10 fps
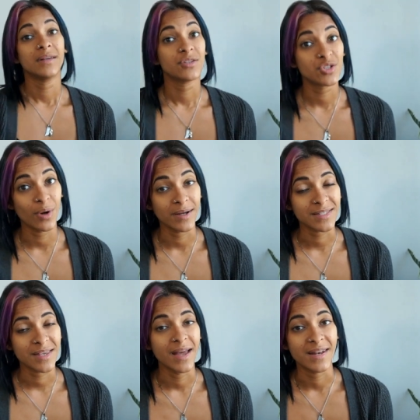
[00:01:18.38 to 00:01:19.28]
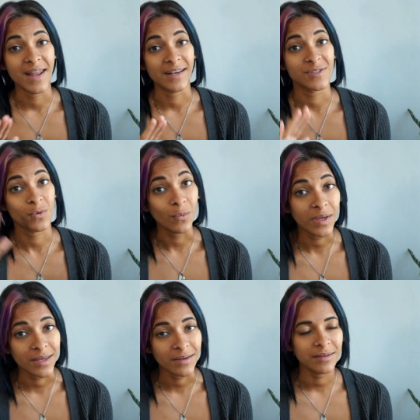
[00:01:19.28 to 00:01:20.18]
starts next
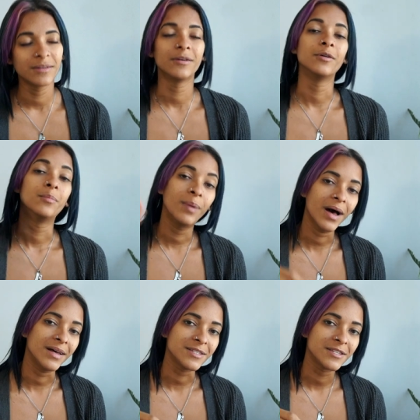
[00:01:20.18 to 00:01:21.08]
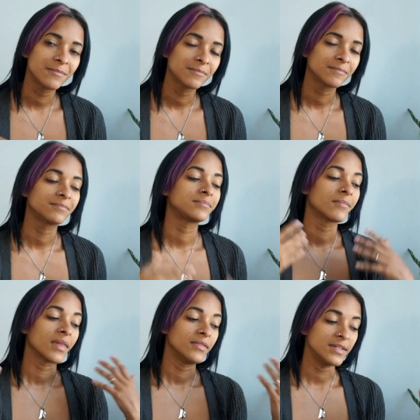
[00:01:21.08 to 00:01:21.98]
week, but
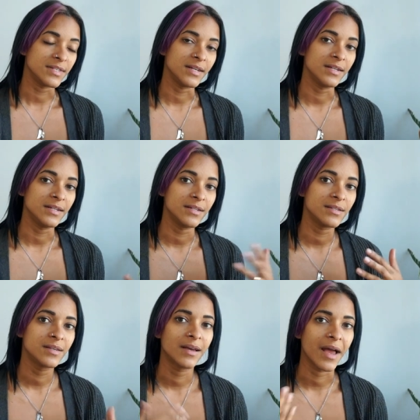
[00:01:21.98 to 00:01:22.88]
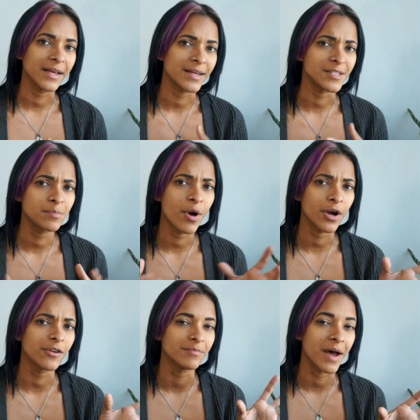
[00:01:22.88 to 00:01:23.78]
this is, I guess,
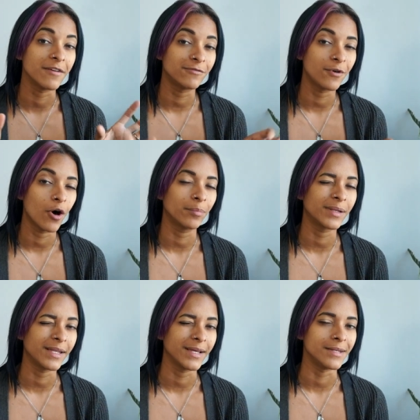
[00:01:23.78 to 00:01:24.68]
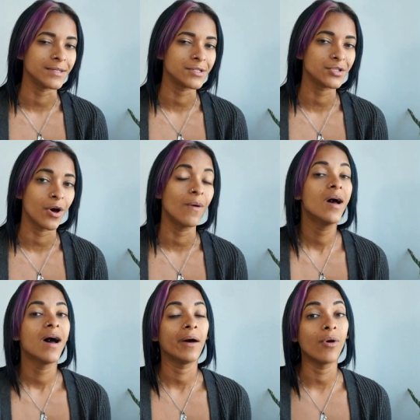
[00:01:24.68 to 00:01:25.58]
part of my fall playlist. So
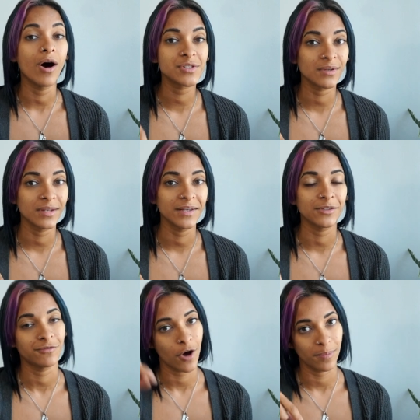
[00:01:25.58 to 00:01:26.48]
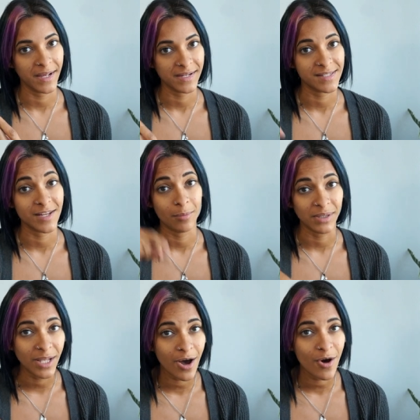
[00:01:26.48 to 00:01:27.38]
I will also link the fall playlist down
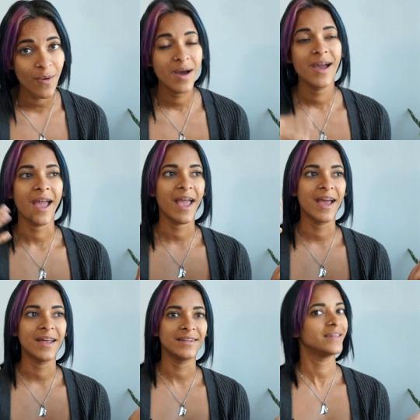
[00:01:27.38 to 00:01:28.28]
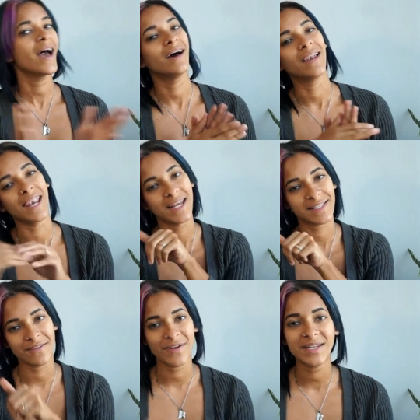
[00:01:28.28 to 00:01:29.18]
below, and yeah, let's get